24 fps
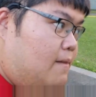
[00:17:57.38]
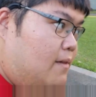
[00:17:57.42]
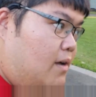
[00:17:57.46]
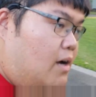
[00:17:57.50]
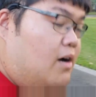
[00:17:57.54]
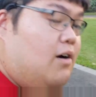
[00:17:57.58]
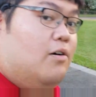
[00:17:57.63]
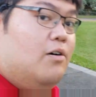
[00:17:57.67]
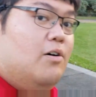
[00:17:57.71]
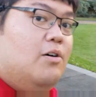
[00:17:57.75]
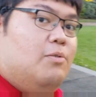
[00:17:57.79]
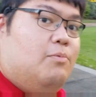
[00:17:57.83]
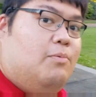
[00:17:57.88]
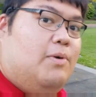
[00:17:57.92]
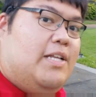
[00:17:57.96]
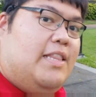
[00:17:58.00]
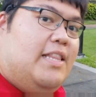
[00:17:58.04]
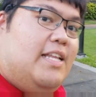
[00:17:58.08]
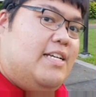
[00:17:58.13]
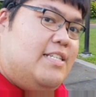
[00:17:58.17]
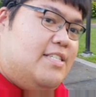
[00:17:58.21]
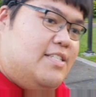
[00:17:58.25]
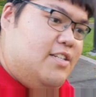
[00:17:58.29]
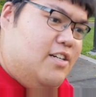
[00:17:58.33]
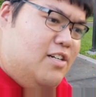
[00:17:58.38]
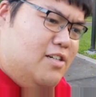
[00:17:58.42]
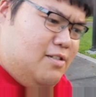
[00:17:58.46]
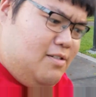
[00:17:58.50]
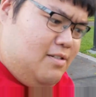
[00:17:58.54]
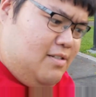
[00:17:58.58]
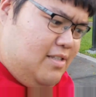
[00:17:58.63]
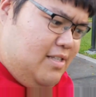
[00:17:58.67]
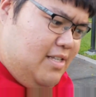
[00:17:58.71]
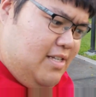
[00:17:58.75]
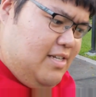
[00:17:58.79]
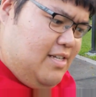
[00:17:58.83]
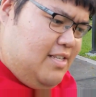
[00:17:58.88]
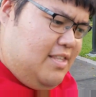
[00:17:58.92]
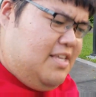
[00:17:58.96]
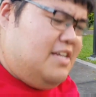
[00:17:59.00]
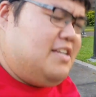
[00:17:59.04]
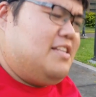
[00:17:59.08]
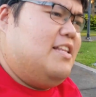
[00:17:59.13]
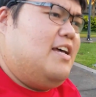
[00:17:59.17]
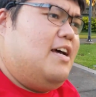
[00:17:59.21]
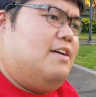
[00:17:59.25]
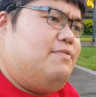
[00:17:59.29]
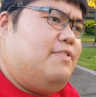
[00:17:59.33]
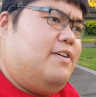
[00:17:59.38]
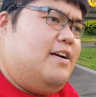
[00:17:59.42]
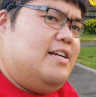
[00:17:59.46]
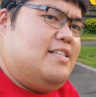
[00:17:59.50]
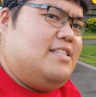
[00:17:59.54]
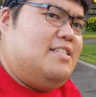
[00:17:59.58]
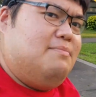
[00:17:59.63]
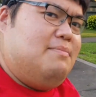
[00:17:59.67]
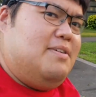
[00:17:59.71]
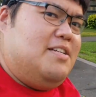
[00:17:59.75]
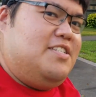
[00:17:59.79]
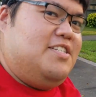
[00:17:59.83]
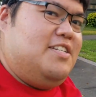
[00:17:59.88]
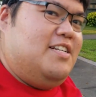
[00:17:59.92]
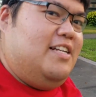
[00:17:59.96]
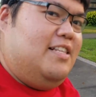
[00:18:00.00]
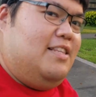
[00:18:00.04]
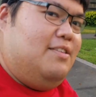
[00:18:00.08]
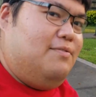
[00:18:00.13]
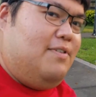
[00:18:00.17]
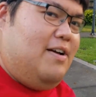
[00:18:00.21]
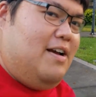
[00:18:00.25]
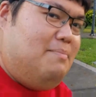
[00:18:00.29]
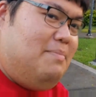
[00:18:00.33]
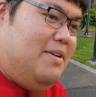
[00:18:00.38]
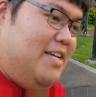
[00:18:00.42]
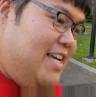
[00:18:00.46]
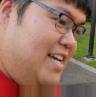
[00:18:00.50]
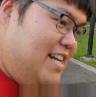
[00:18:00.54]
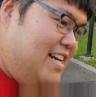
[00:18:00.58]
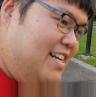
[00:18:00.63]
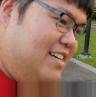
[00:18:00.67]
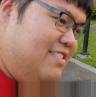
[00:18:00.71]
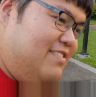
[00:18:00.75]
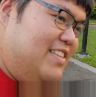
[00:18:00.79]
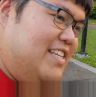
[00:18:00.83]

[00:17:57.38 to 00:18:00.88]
Oh, one last note, the thing that I forgot to mention at the very beginning of